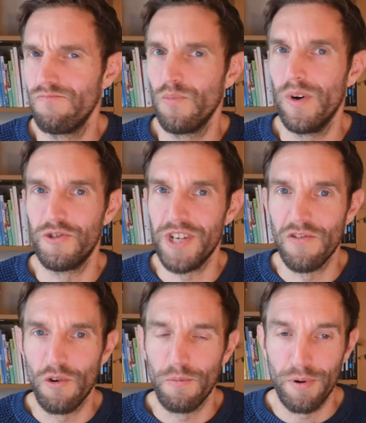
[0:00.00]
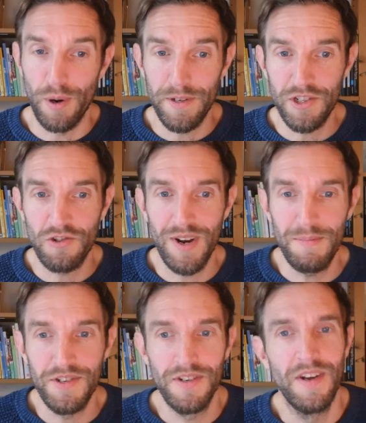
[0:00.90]
well, general purpose
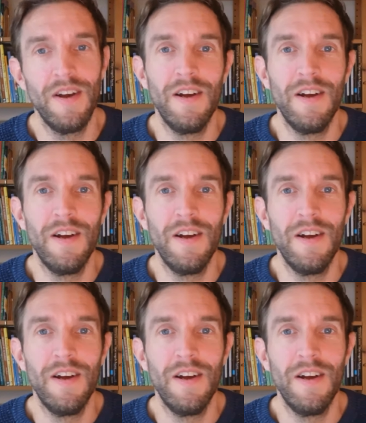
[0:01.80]
scripts.